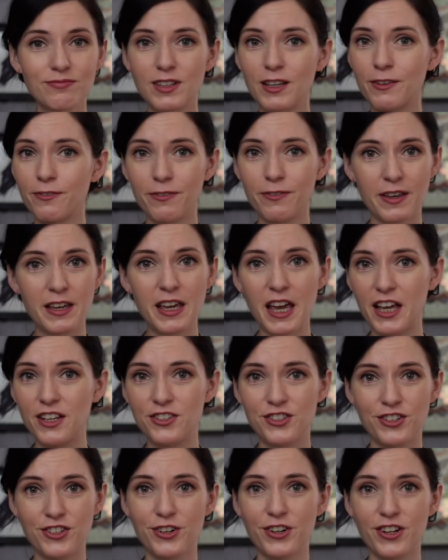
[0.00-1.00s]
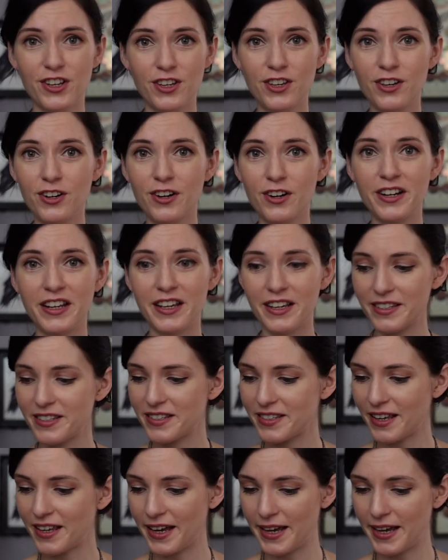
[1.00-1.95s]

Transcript: if in case you're curious.